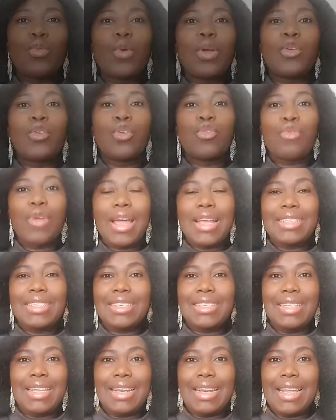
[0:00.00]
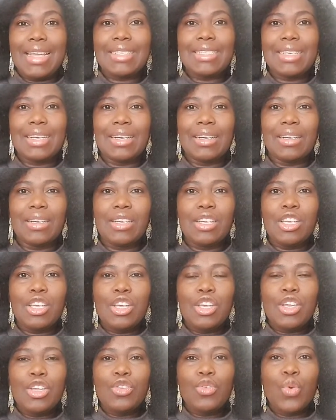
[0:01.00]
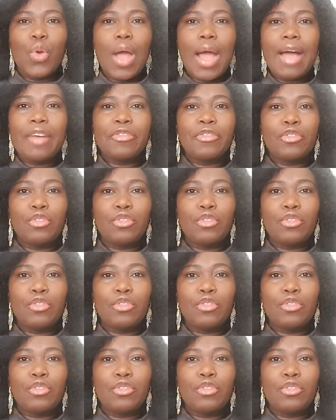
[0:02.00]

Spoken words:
when you're writing a letter, you have